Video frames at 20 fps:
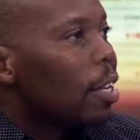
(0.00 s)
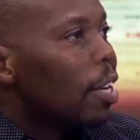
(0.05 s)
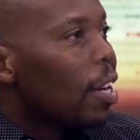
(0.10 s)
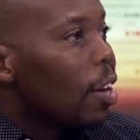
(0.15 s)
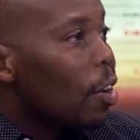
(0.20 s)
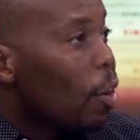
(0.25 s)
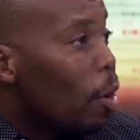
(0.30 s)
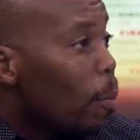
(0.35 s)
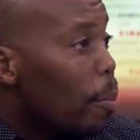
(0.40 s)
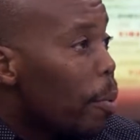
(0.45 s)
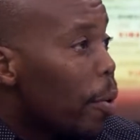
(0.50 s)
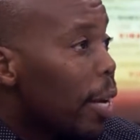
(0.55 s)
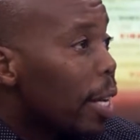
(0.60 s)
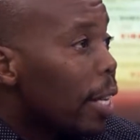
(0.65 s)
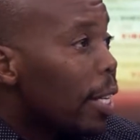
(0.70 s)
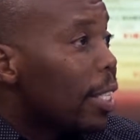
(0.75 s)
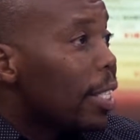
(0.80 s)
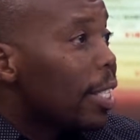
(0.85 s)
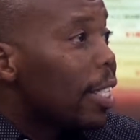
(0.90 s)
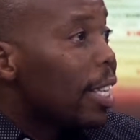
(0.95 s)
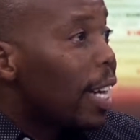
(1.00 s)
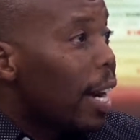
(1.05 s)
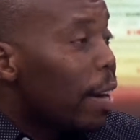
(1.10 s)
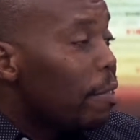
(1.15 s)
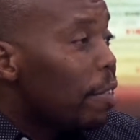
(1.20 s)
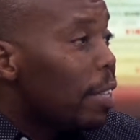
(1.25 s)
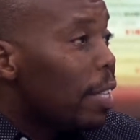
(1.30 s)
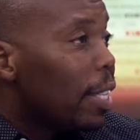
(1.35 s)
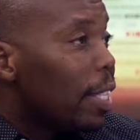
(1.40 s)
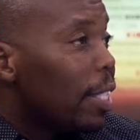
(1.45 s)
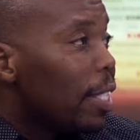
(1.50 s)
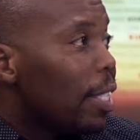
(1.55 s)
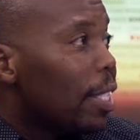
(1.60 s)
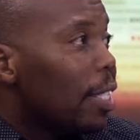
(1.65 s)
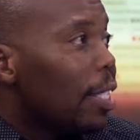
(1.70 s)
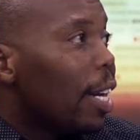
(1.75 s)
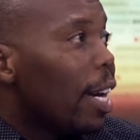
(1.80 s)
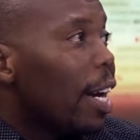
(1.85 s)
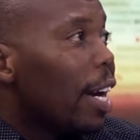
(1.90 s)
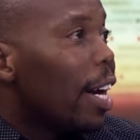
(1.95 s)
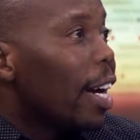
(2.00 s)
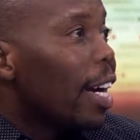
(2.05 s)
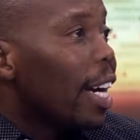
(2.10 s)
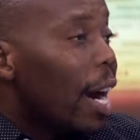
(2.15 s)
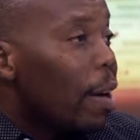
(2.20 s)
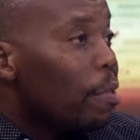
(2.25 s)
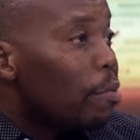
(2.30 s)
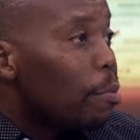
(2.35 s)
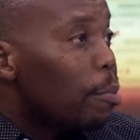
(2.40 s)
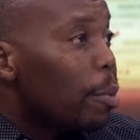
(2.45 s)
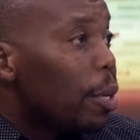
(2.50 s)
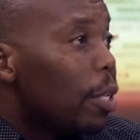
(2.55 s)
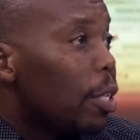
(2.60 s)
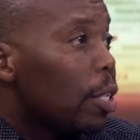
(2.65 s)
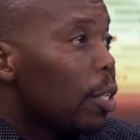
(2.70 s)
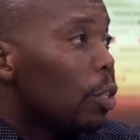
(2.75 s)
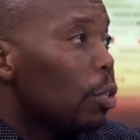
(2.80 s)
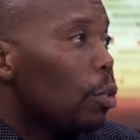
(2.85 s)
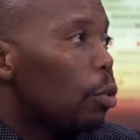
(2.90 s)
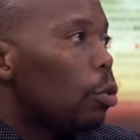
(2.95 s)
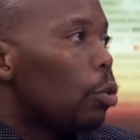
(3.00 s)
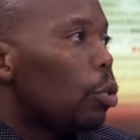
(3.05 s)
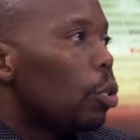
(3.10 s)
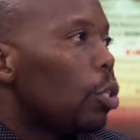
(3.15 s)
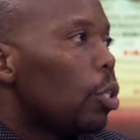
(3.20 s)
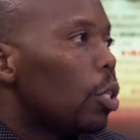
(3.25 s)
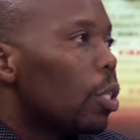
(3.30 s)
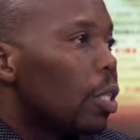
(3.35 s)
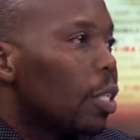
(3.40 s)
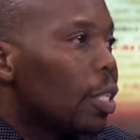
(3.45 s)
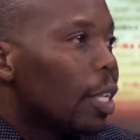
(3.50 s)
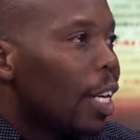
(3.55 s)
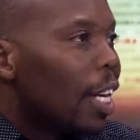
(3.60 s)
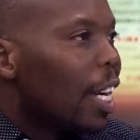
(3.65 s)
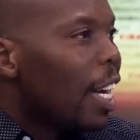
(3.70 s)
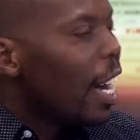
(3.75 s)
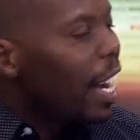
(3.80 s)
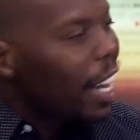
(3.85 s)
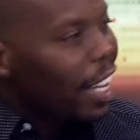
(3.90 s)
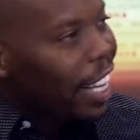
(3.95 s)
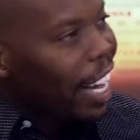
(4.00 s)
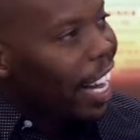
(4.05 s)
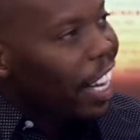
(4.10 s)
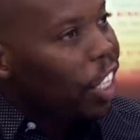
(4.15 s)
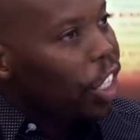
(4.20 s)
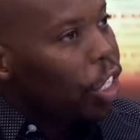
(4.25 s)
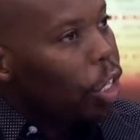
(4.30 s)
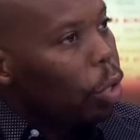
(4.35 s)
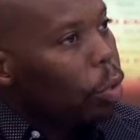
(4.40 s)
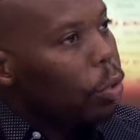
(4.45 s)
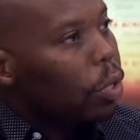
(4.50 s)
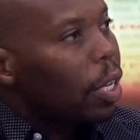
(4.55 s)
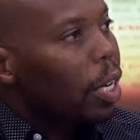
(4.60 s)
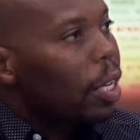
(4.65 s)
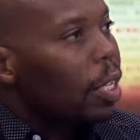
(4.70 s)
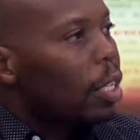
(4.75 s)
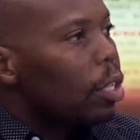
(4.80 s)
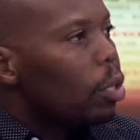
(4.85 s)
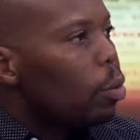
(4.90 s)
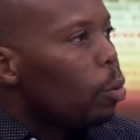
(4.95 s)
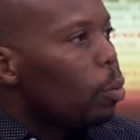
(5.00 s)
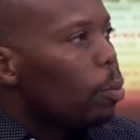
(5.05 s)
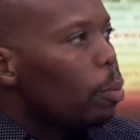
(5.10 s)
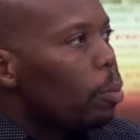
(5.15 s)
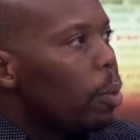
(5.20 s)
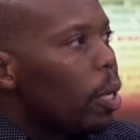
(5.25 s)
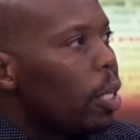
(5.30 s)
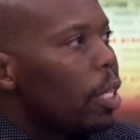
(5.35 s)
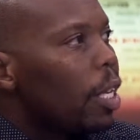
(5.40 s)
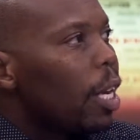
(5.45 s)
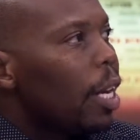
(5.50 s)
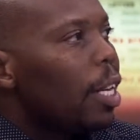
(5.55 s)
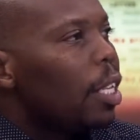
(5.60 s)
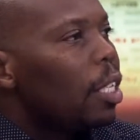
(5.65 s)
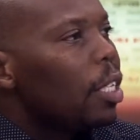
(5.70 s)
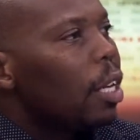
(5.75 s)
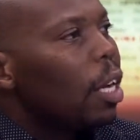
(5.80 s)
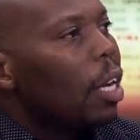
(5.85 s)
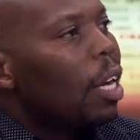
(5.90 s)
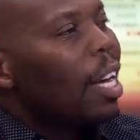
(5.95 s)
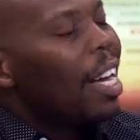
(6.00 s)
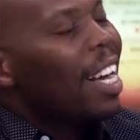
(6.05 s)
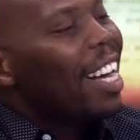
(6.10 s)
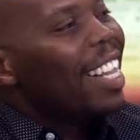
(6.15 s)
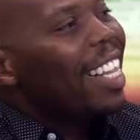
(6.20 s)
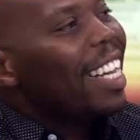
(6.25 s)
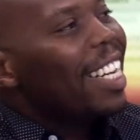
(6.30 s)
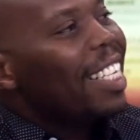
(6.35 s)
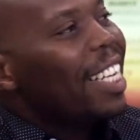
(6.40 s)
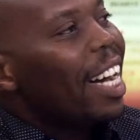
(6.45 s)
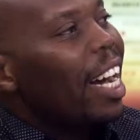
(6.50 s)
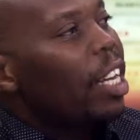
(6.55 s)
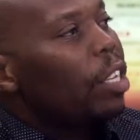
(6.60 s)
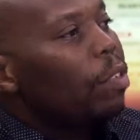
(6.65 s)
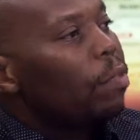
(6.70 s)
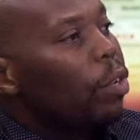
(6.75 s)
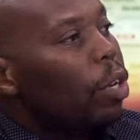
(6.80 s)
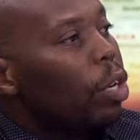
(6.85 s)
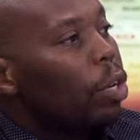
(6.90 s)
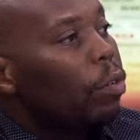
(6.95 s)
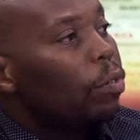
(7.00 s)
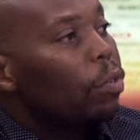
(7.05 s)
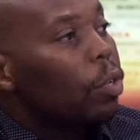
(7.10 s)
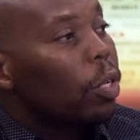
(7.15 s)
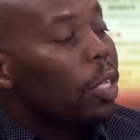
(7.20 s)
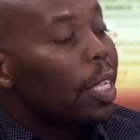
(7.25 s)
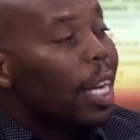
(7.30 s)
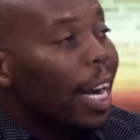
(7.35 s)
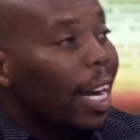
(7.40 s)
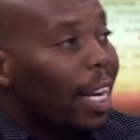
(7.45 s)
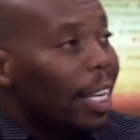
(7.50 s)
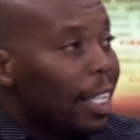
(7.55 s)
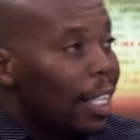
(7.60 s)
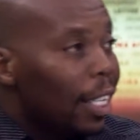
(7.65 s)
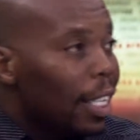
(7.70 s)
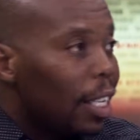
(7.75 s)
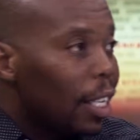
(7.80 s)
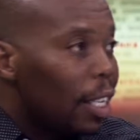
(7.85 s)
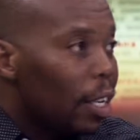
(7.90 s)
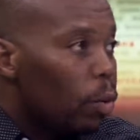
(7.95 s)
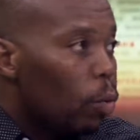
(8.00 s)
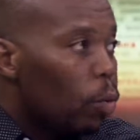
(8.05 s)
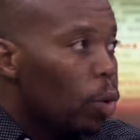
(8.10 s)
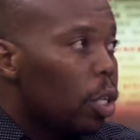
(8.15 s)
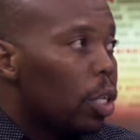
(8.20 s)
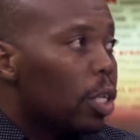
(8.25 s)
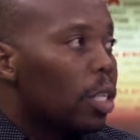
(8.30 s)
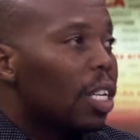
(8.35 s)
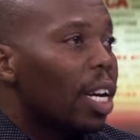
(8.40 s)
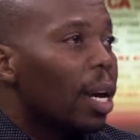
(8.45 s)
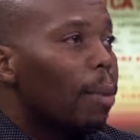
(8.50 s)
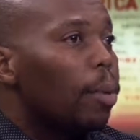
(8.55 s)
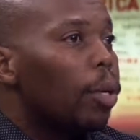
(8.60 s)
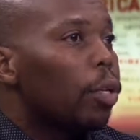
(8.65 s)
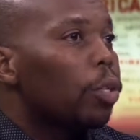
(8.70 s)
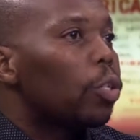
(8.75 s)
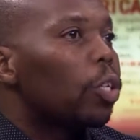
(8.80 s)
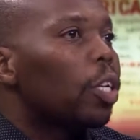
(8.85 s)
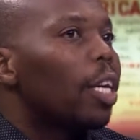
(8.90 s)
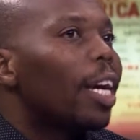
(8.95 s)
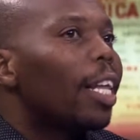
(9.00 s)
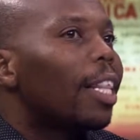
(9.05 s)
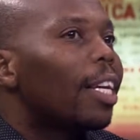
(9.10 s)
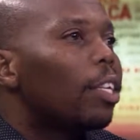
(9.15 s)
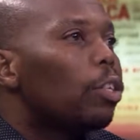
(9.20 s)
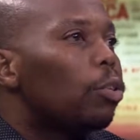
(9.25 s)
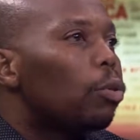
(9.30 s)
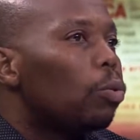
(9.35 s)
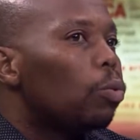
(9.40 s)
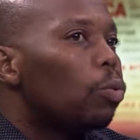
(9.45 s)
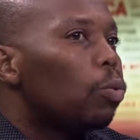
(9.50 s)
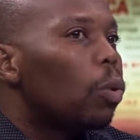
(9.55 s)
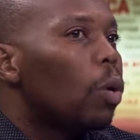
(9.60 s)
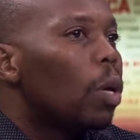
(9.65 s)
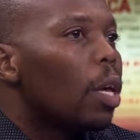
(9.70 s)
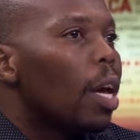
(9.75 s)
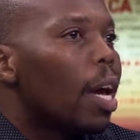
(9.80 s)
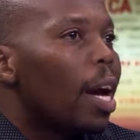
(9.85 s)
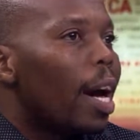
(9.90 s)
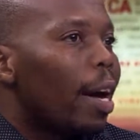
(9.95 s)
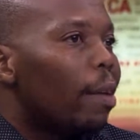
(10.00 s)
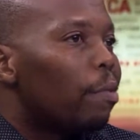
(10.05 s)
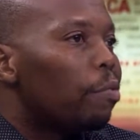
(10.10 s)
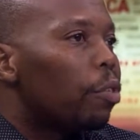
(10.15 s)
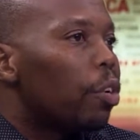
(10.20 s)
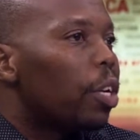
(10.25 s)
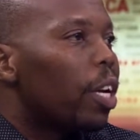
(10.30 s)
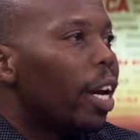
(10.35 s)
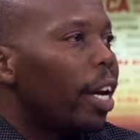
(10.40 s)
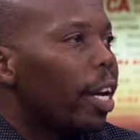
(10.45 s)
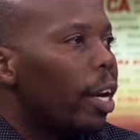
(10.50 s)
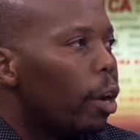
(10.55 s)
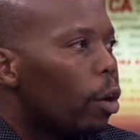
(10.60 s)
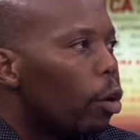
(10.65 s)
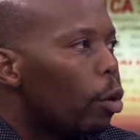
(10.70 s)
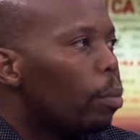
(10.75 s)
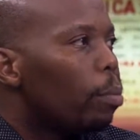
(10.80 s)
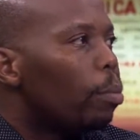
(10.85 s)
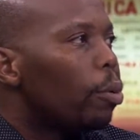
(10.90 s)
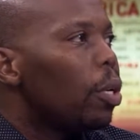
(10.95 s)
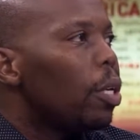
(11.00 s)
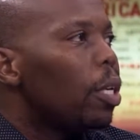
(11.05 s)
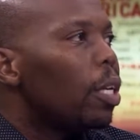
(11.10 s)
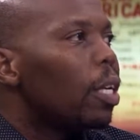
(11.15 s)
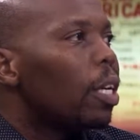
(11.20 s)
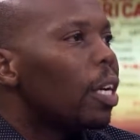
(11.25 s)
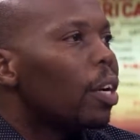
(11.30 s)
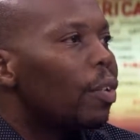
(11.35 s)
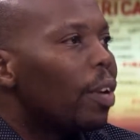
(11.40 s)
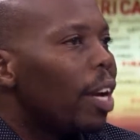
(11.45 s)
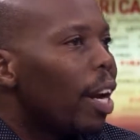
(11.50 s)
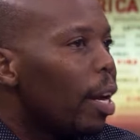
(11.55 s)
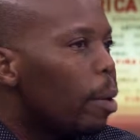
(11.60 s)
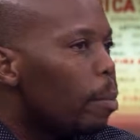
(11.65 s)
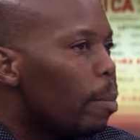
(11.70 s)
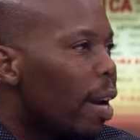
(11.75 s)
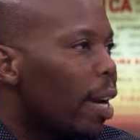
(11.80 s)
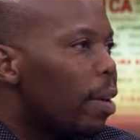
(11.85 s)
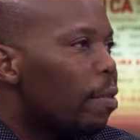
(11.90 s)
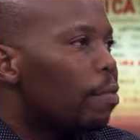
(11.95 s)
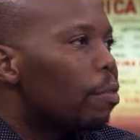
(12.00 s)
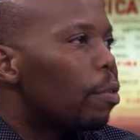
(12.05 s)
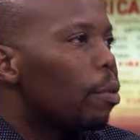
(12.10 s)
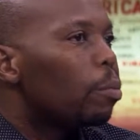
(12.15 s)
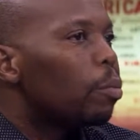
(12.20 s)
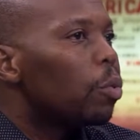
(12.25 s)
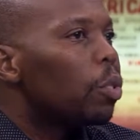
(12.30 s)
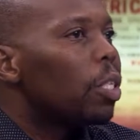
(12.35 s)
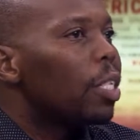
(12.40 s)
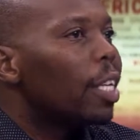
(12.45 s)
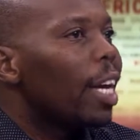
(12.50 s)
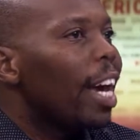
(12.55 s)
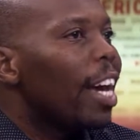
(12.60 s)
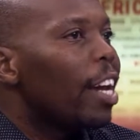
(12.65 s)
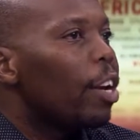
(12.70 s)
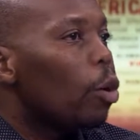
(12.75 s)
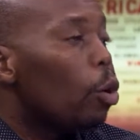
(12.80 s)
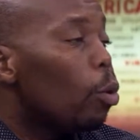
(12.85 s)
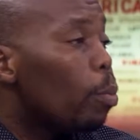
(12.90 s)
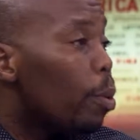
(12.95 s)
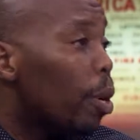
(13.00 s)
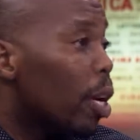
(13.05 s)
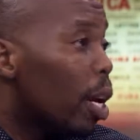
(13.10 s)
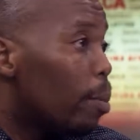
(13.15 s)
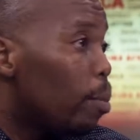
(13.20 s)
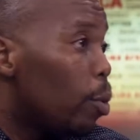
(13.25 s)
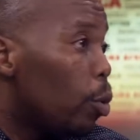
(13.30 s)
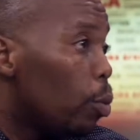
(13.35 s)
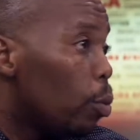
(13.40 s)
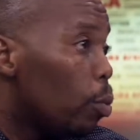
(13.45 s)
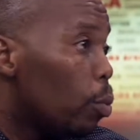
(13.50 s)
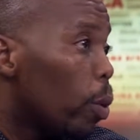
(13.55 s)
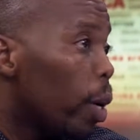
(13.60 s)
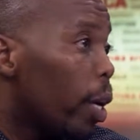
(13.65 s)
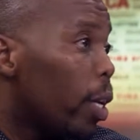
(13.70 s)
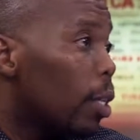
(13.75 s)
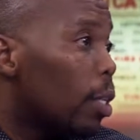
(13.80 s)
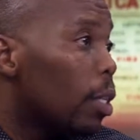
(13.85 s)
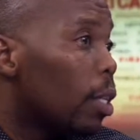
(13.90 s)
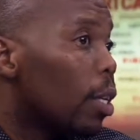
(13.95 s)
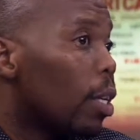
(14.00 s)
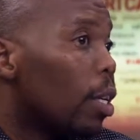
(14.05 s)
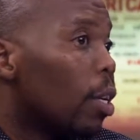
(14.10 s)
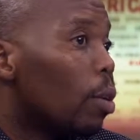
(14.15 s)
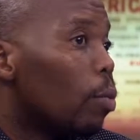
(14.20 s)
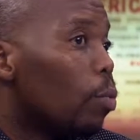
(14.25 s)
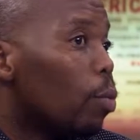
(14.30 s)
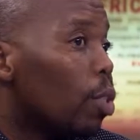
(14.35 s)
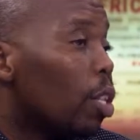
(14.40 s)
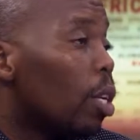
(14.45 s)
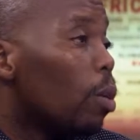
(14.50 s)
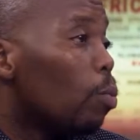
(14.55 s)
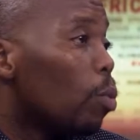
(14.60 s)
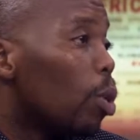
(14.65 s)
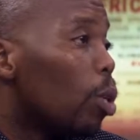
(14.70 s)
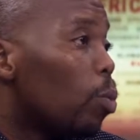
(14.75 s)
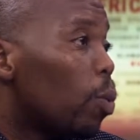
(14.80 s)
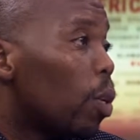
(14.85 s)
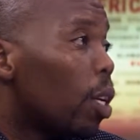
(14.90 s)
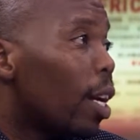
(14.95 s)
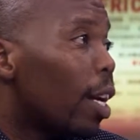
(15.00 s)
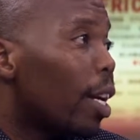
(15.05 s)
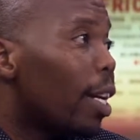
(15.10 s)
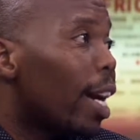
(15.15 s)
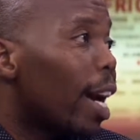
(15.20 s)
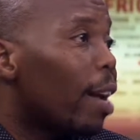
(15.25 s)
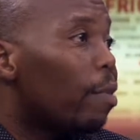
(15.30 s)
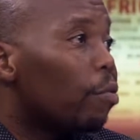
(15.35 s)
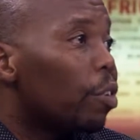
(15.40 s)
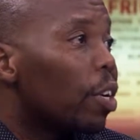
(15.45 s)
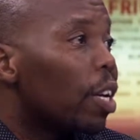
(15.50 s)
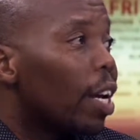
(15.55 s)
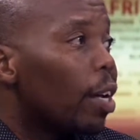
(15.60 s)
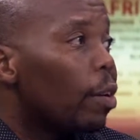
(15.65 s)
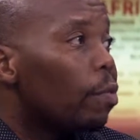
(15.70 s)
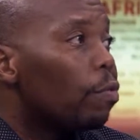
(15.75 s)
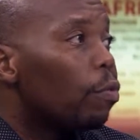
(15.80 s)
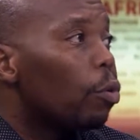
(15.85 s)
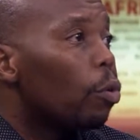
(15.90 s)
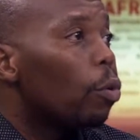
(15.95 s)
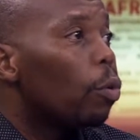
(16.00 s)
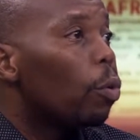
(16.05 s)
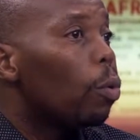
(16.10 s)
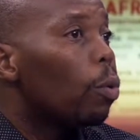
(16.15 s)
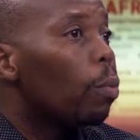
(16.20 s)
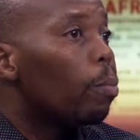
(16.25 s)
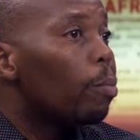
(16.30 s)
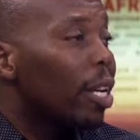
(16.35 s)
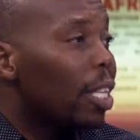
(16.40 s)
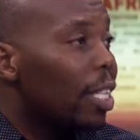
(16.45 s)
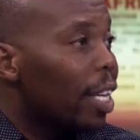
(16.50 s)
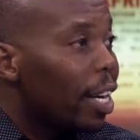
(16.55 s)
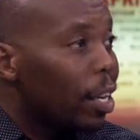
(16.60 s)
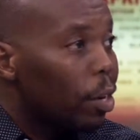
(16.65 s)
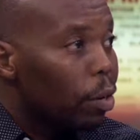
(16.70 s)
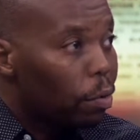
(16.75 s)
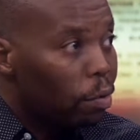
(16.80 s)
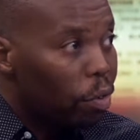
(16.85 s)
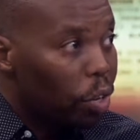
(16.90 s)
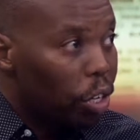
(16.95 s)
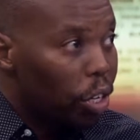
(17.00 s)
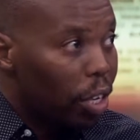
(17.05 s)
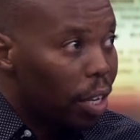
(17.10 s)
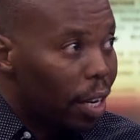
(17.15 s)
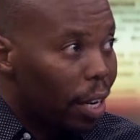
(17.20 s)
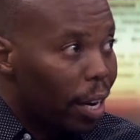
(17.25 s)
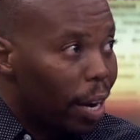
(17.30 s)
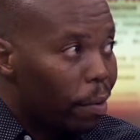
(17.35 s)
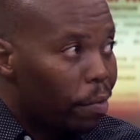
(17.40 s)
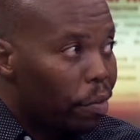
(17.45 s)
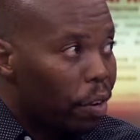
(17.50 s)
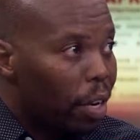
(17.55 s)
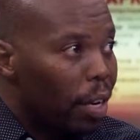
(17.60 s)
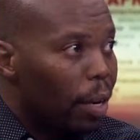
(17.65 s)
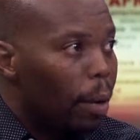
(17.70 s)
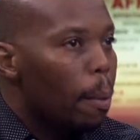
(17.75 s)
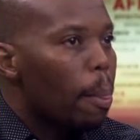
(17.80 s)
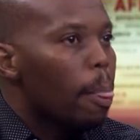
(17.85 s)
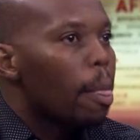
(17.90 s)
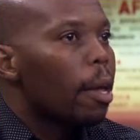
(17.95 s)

corporate, government institutions, and the NGO sector. So basically, it's the entire sphere of society which is coming together to advocate, lobby, create platforms, and open up new ways within which we can advocate for better innovation in Africa.